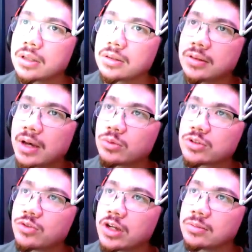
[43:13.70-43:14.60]
that was
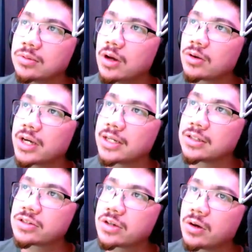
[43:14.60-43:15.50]
fun. Okay,
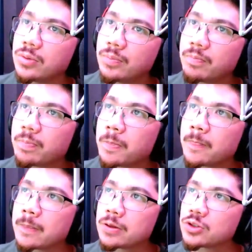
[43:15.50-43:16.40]
so
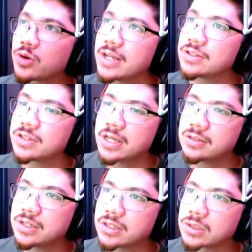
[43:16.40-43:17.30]

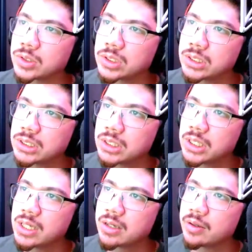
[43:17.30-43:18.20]
transcendental
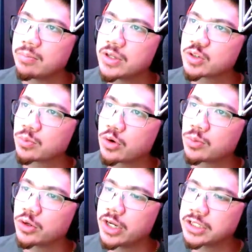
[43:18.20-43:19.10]

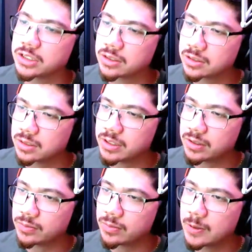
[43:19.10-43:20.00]
misappropriation.
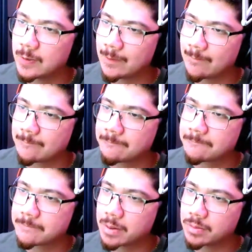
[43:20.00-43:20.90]

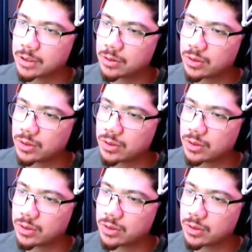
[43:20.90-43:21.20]
I go ahead.